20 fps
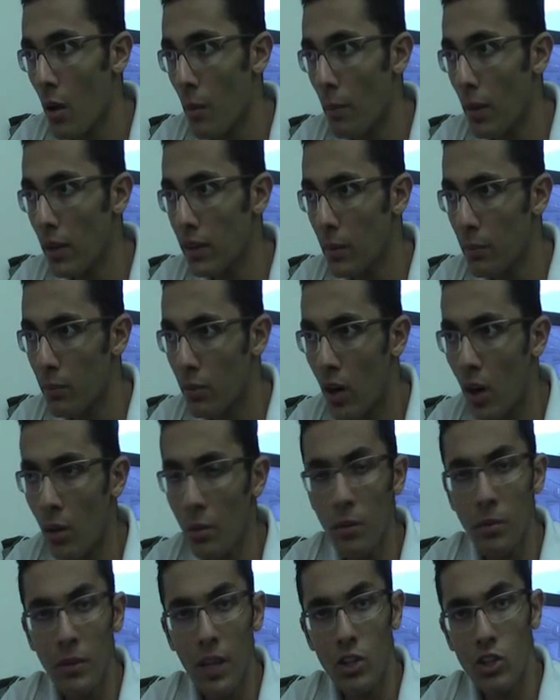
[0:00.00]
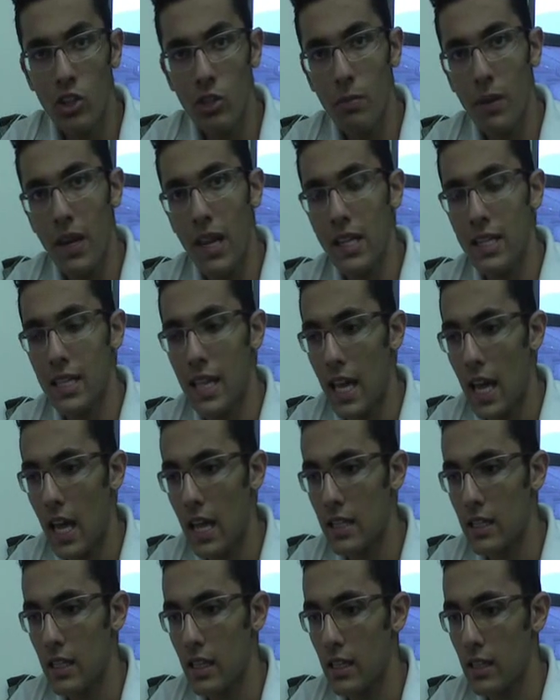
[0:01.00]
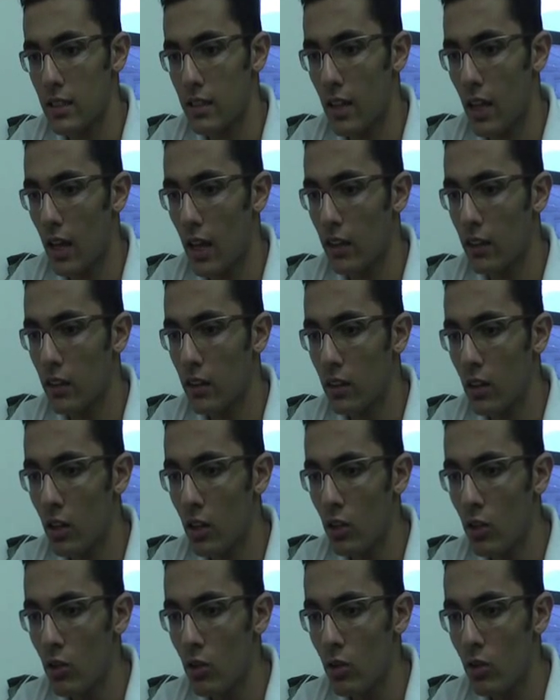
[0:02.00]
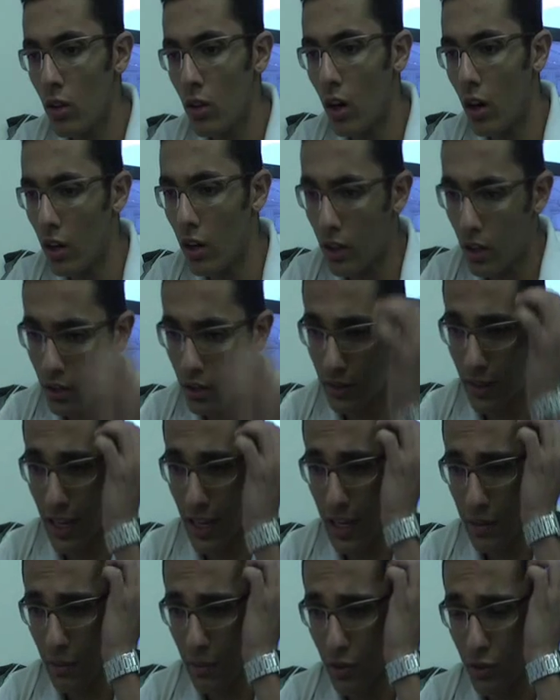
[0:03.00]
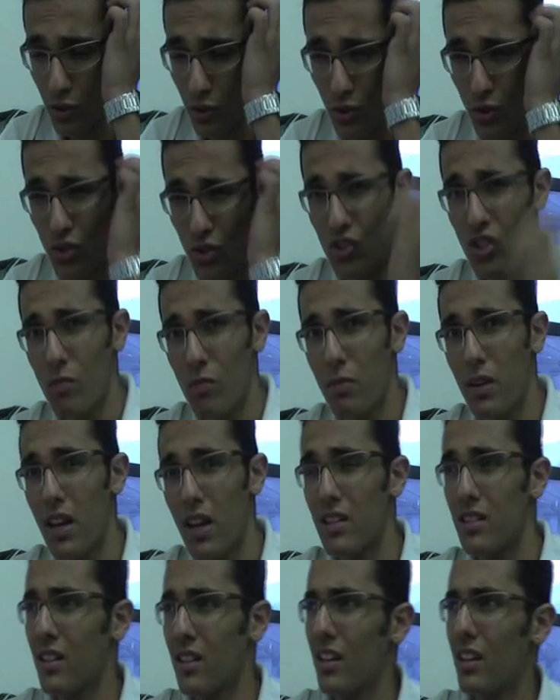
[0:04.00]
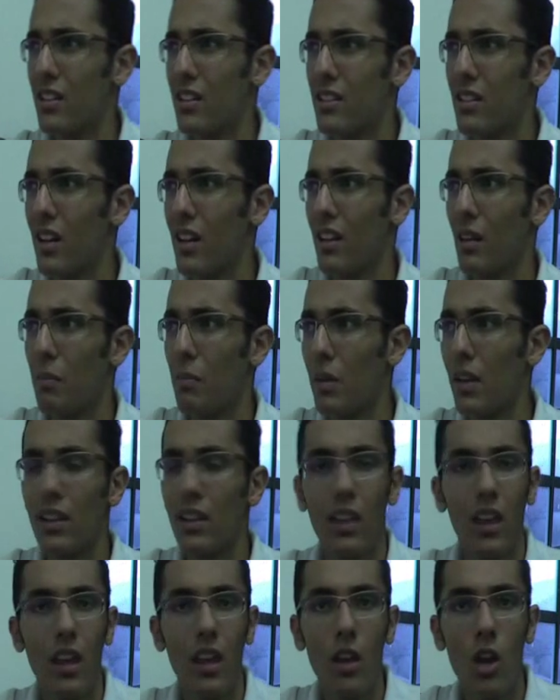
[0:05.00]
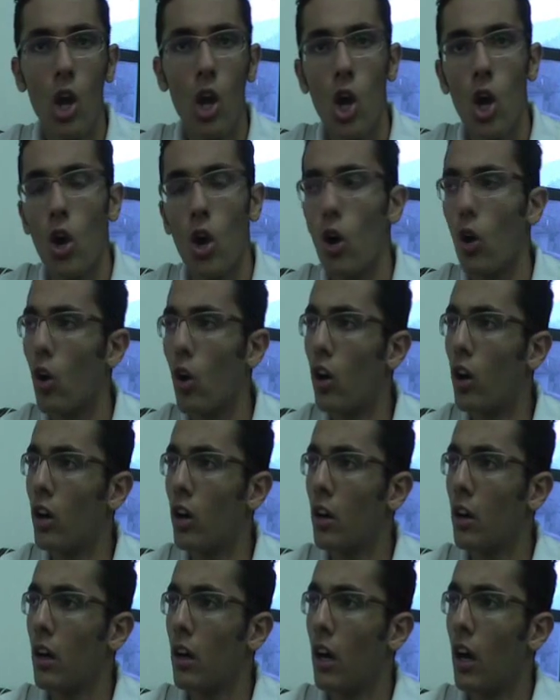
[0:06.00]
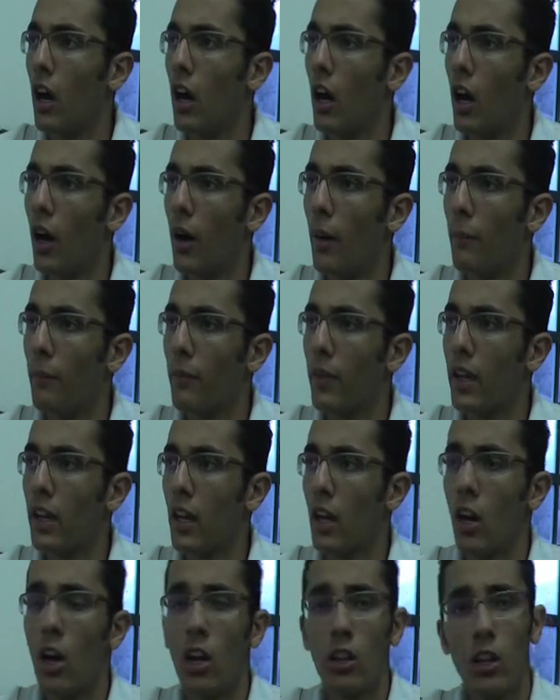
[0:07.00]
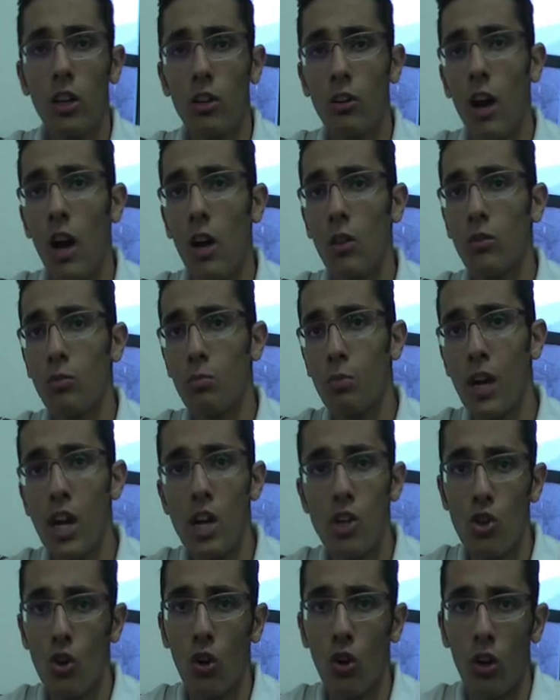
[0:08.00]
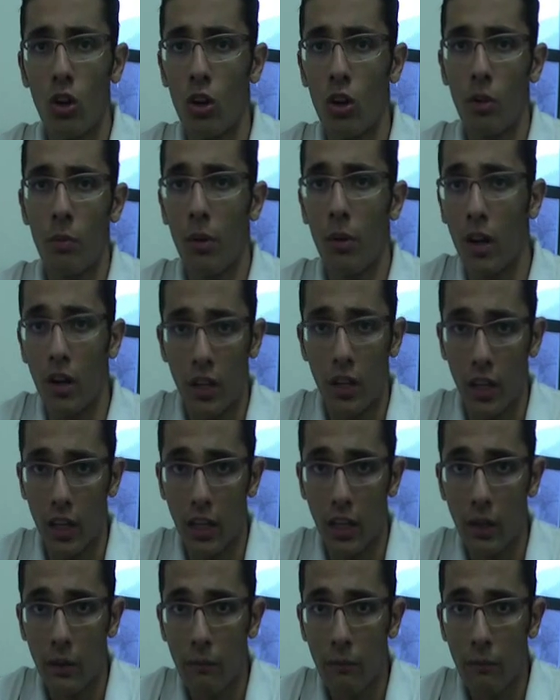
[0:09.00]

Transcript: But the problem that GPS has is that you are not able to use GPS inside a building or in an underground bridge or parking.